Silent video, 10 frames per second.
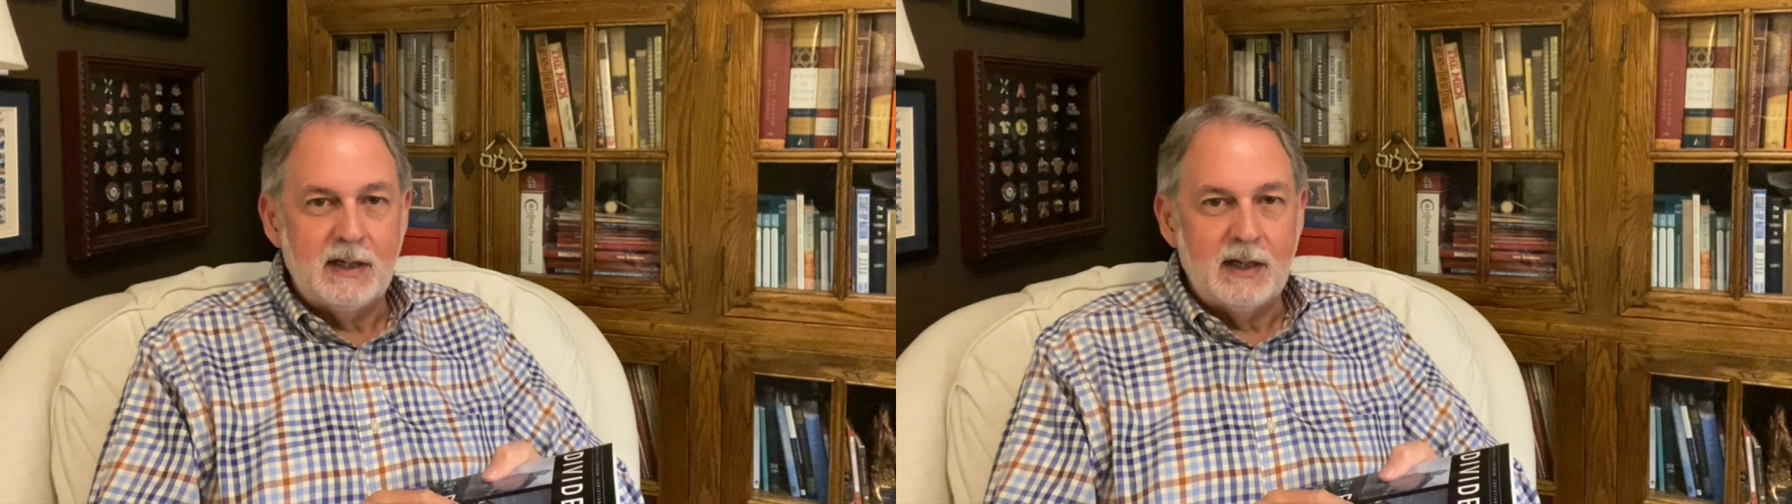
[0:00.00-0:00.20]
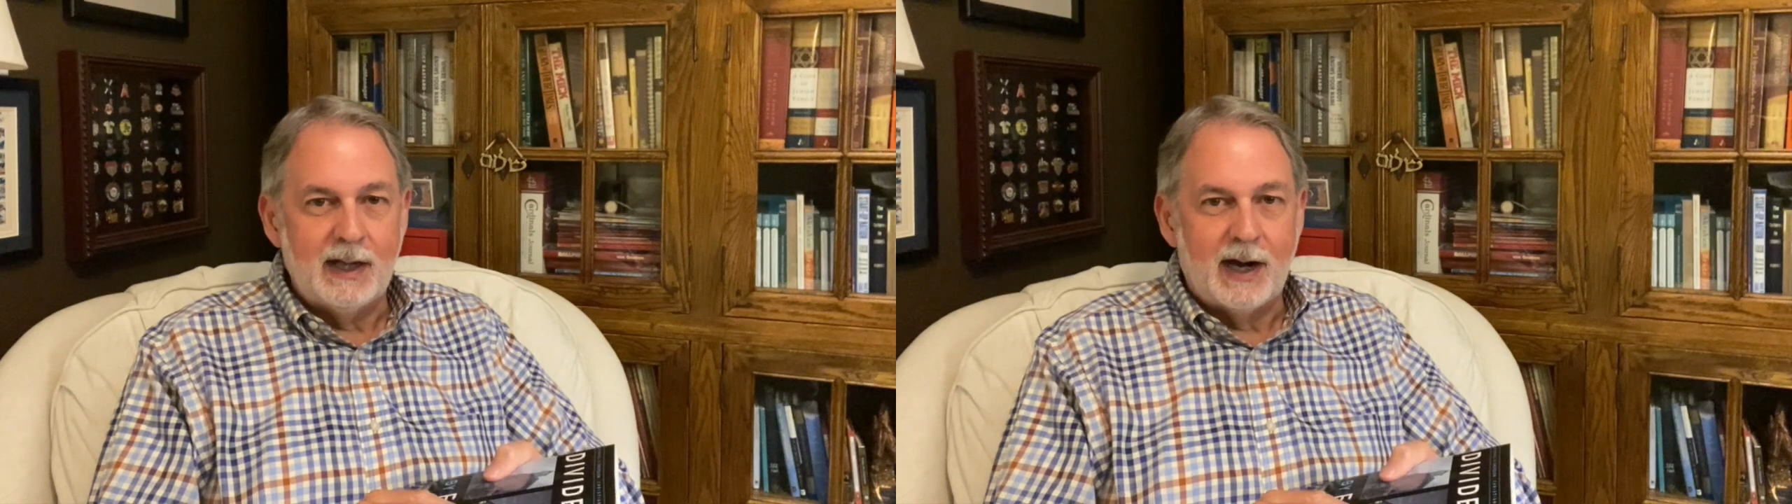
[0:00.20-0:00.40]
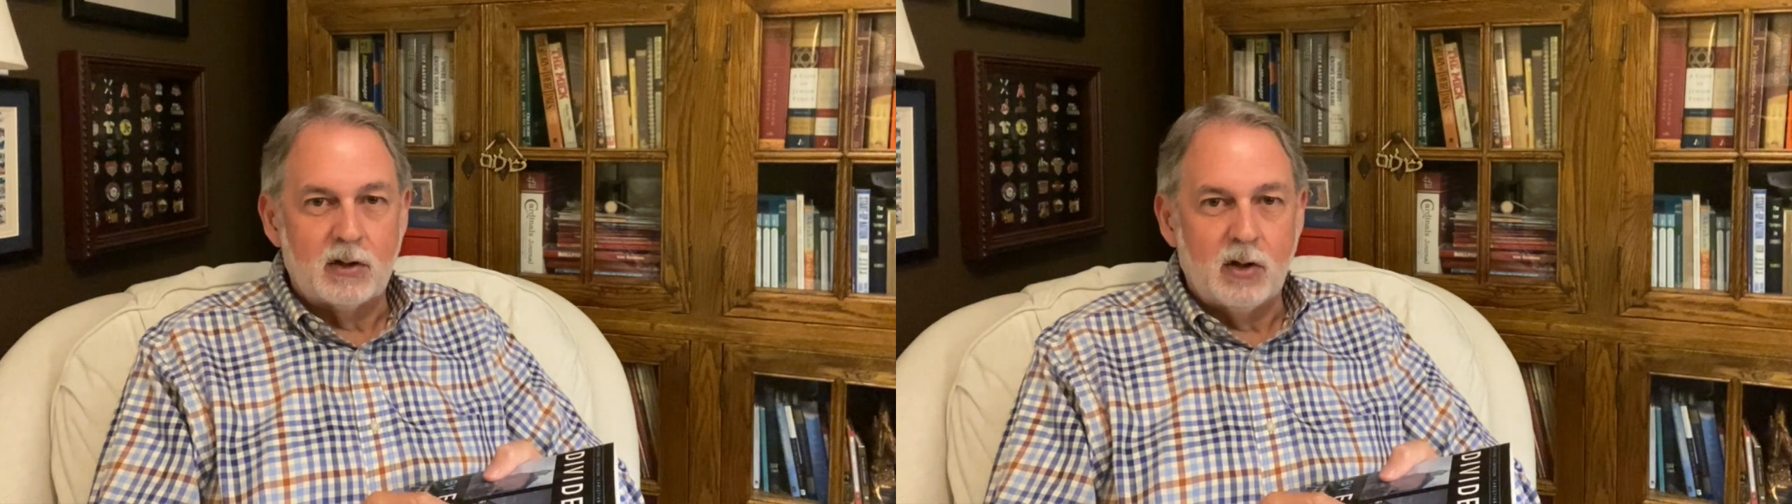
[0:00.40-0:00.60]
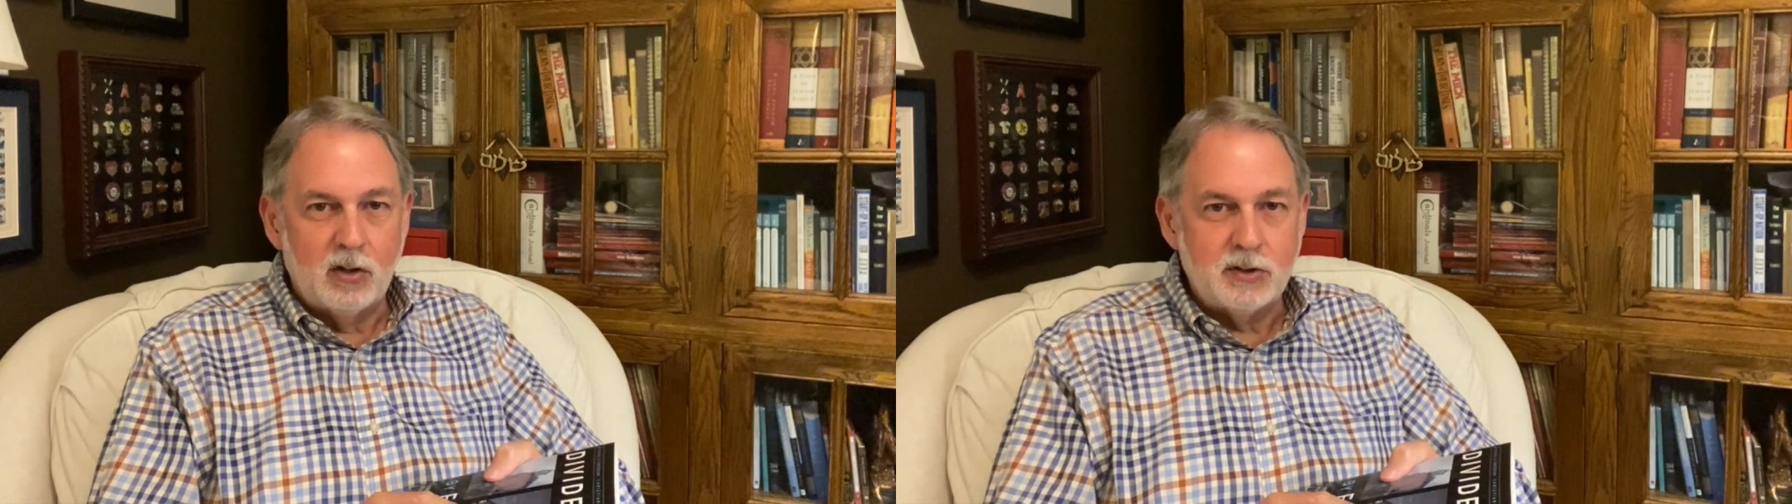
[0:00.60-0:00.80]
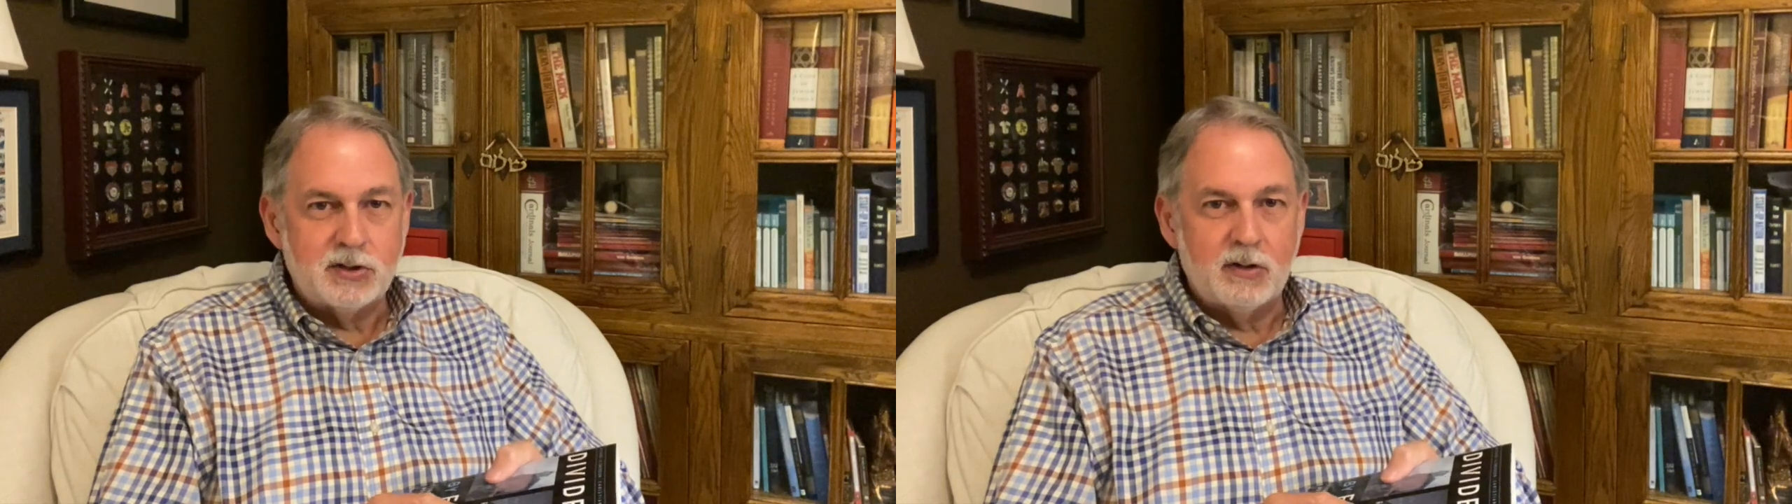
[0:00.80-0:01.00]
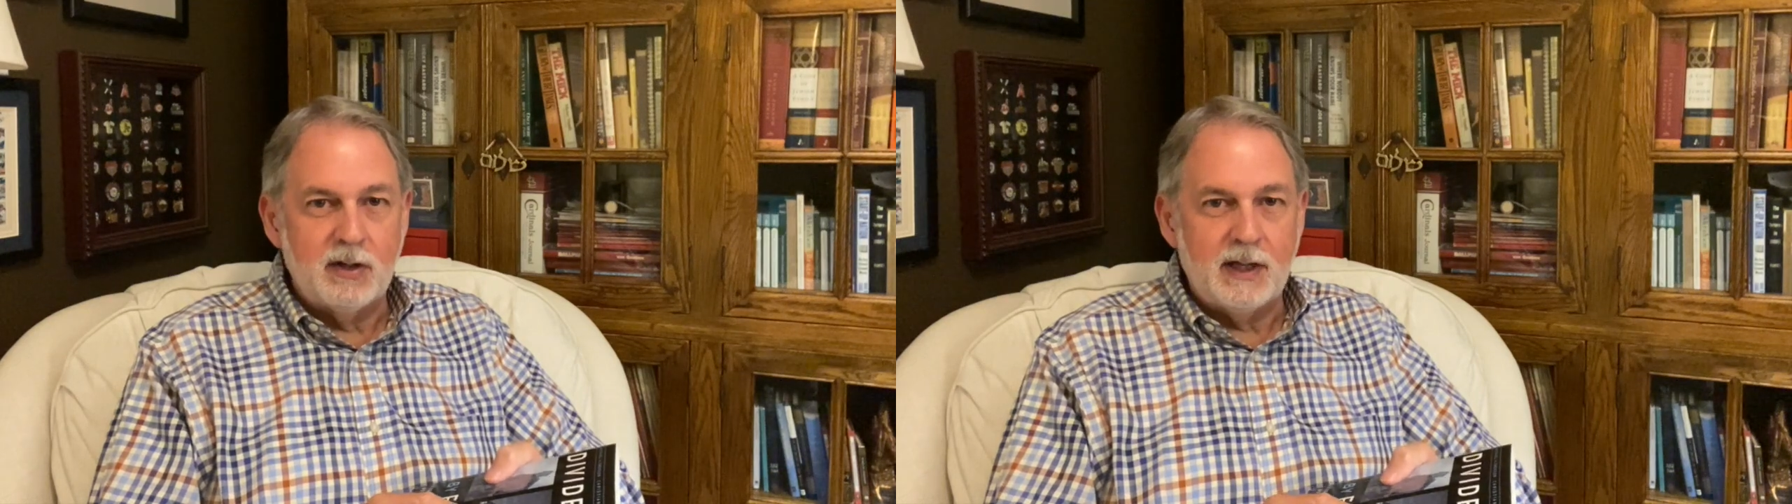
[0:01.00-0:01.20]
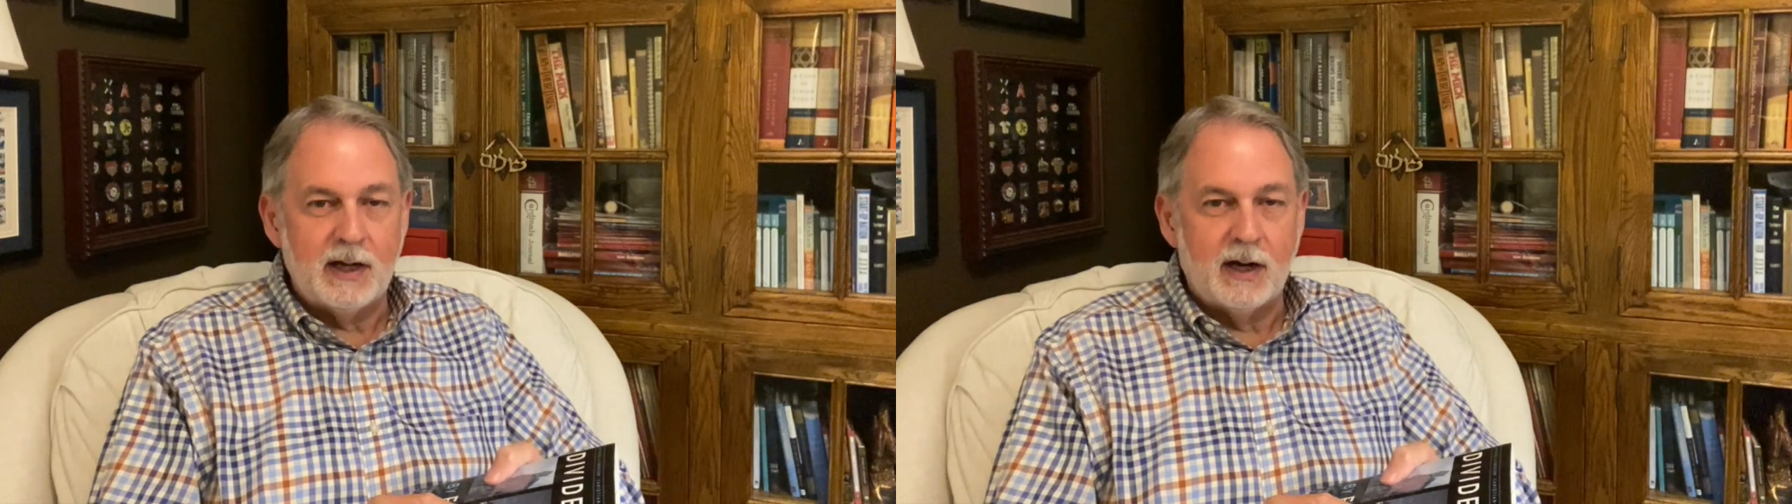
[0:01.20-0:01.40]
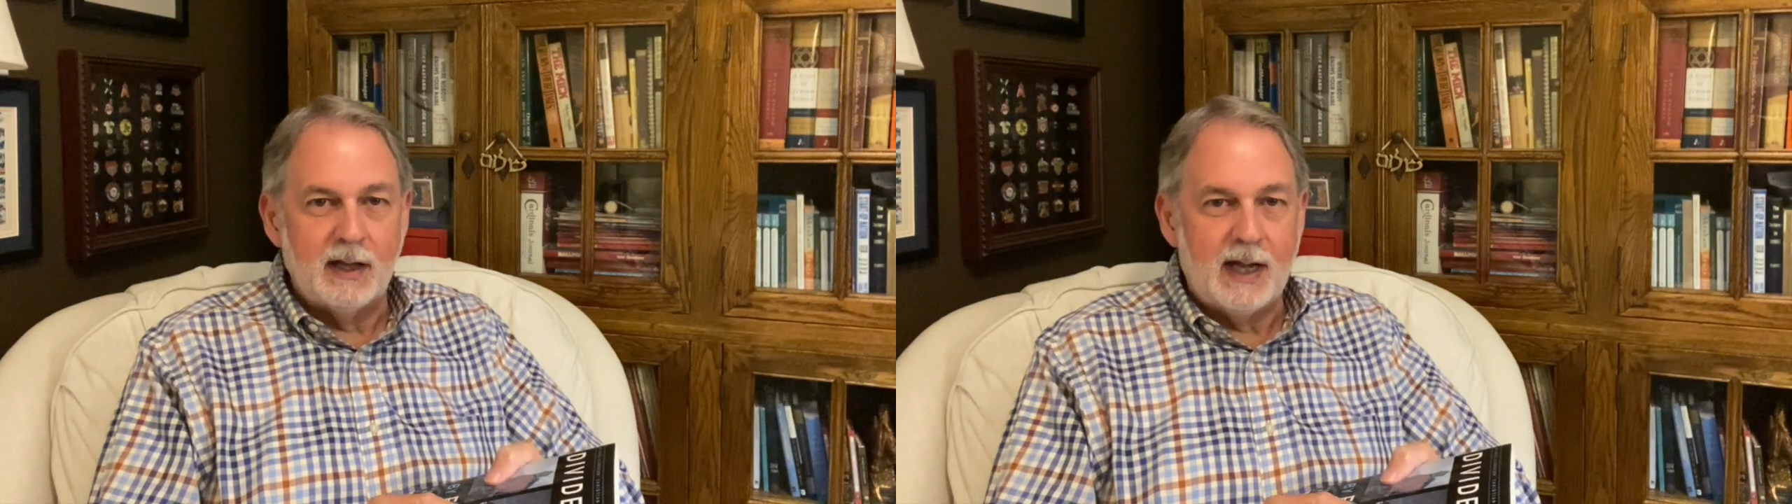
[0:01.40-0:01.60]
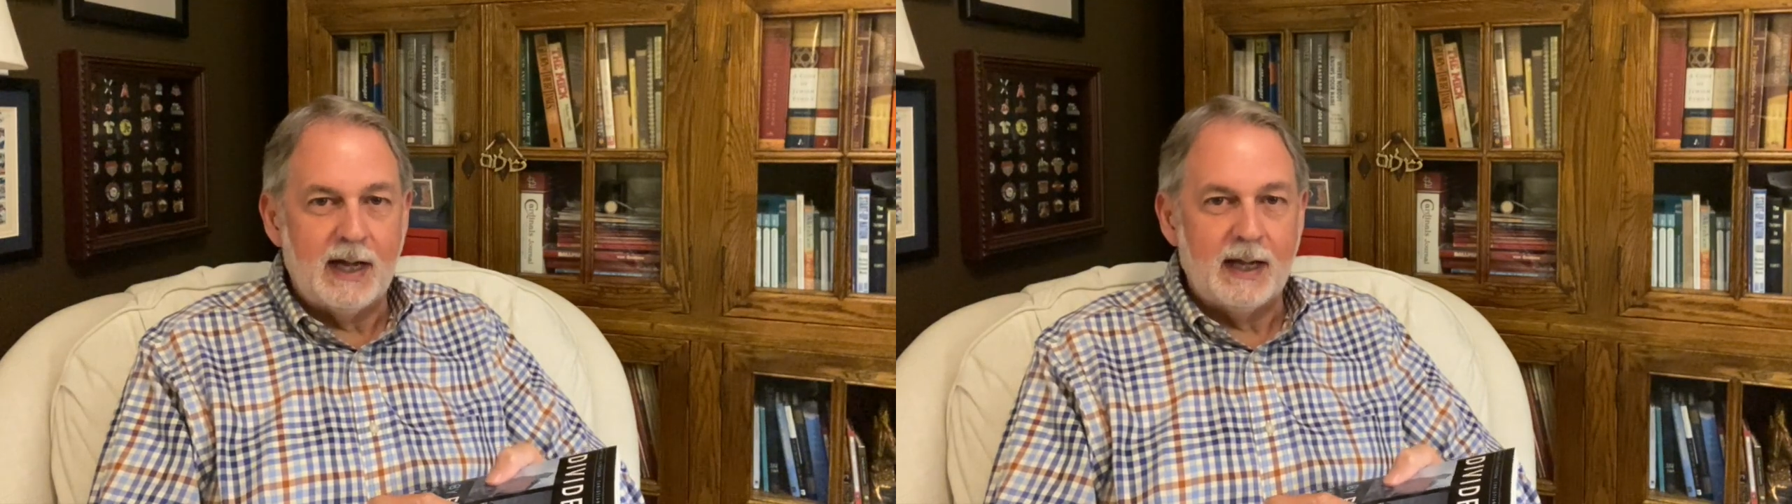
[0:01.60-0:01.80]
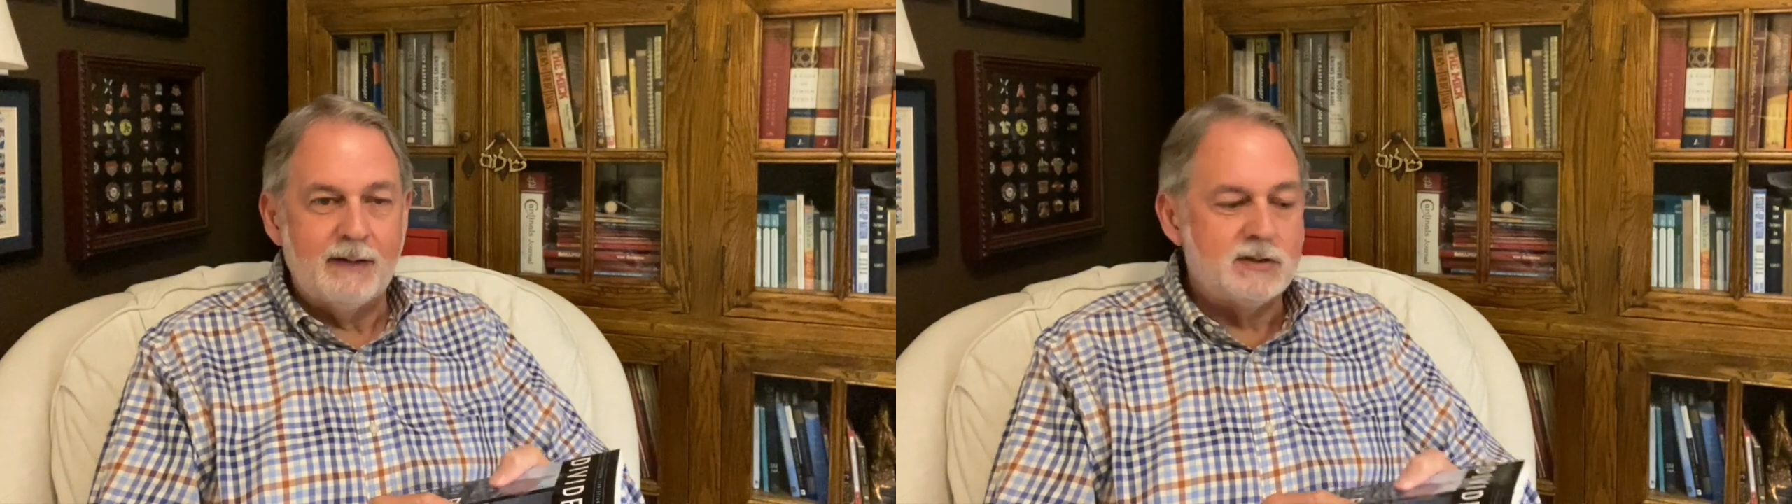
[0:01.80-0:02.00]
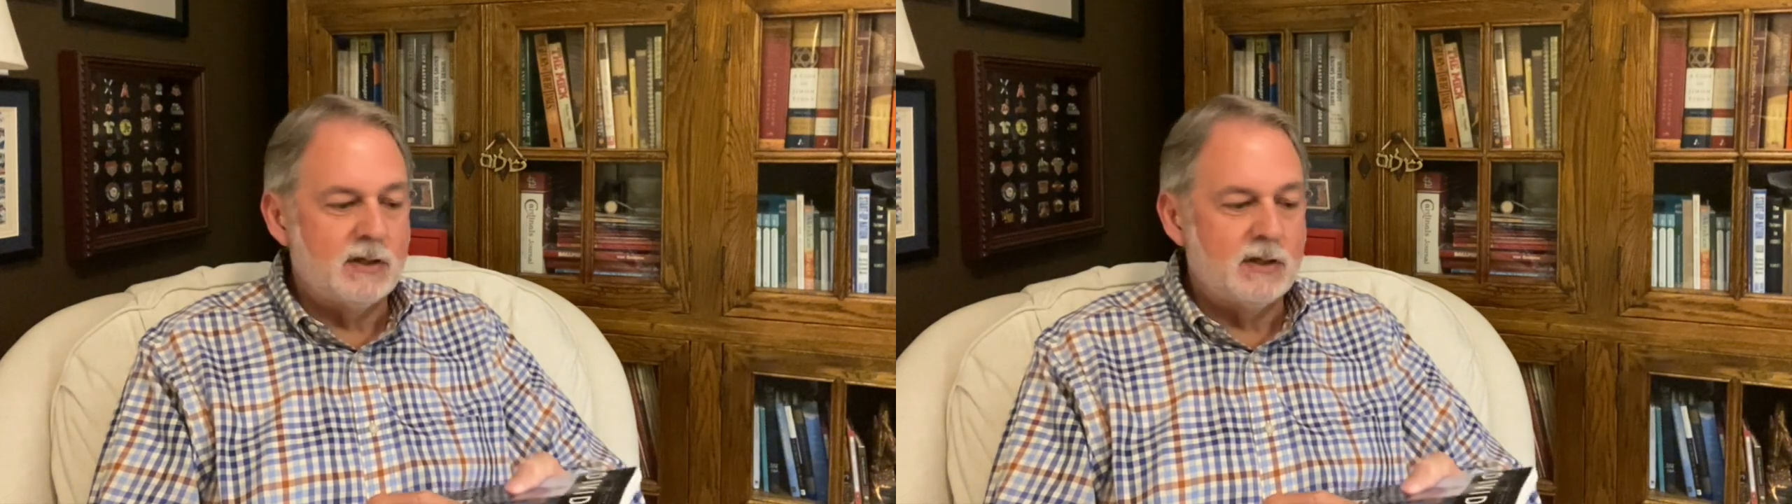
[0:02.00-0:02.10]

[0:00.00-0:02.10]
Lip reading: in our culture and in our lives,